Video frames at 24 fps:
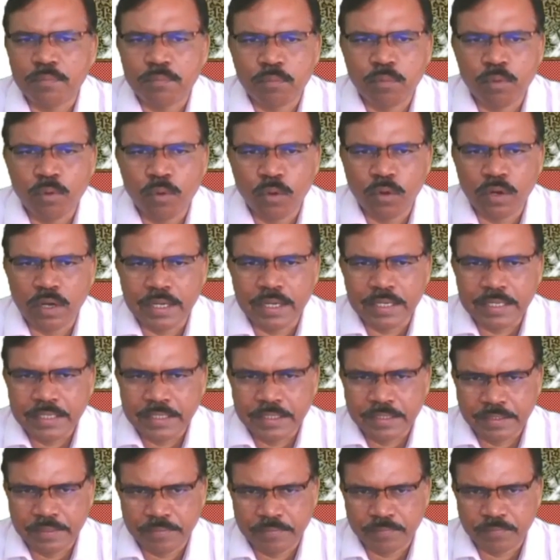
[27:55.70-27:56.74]

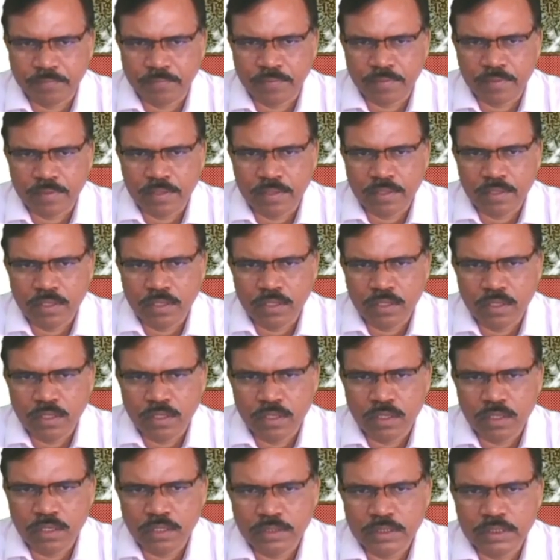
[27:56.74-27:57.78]
14.
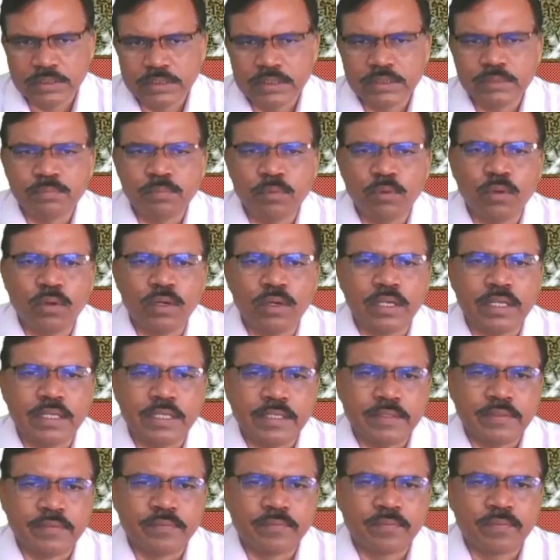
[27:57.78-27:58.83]
This is
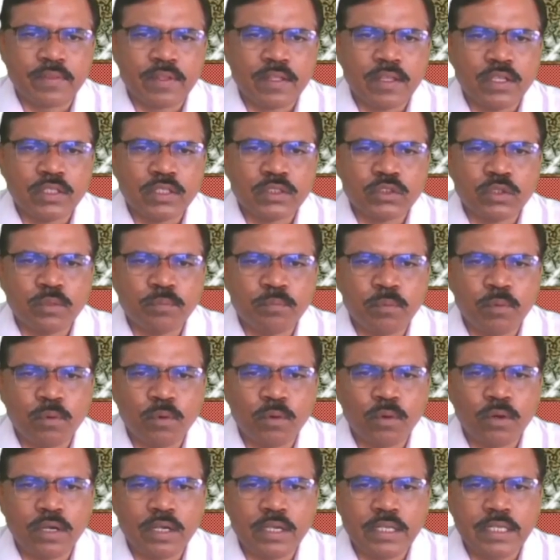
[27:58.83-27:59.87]
14. So
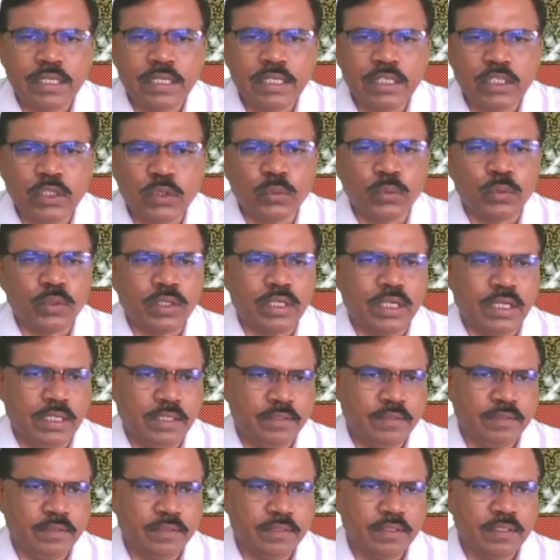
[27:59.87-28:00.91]
14
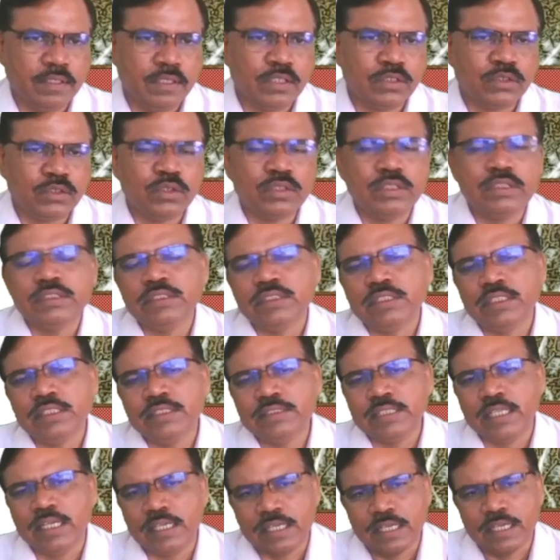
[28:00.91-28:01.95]
Newton. So this is
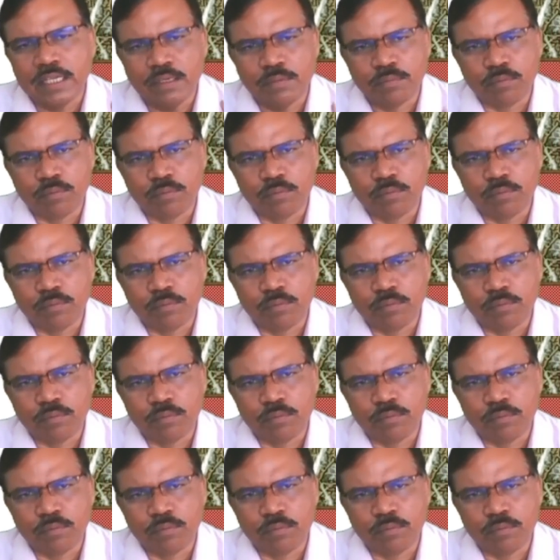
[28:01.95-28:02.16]
resultant